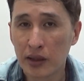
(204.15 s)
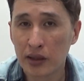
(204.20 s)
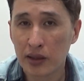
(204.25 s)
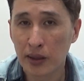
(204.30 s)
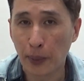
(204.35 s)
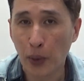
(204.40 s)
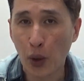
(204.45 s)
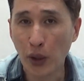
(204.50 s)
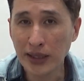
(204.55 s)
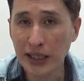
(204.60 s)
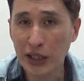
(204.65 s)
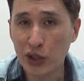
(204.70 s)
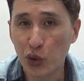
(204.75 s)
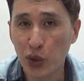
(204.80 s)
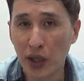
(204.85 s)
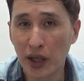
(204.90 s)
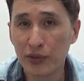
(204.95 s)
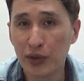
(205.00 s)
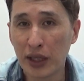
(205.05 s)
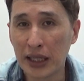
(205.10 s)
The points that you
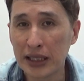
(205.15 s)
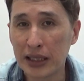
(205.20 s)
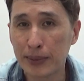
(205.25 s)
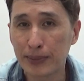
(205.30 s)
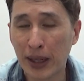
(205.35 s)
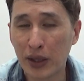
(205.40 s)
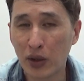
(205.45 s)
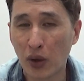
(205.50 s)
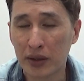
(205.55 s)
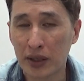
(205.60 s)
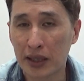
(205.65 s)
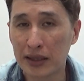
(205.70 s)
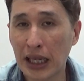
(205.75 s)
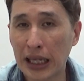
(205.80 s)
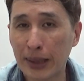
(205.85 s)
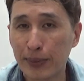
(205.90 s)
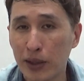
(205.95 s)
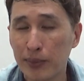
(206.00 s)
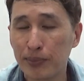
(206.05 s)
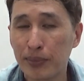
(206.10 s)
earn really depend on the
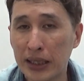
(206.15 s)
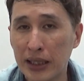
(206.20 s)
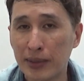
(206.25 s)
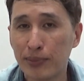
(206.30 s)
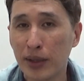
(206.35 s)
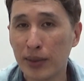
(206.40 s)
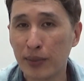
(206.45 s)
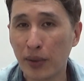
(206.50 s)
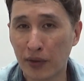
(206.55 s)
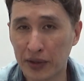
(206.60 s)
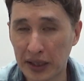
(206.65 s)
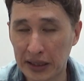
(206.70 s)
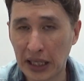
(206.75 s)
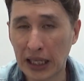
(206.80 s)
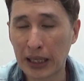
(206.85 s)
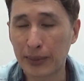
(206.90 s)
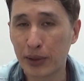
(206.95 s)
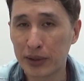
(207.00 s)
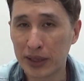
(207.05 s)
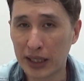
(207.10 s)
table minimum of the
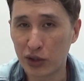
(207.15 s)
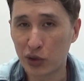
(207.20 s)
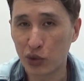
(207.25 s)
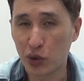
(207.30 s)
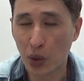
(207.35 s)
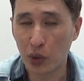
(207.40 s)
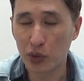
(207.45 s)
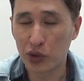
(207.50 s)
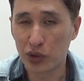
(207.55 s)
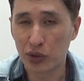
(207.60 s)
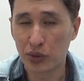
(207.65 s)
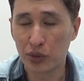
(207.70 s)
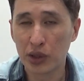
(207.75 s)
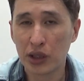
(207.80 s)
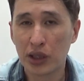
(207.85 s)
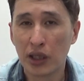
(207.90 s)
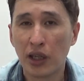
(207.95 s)
table that you go to.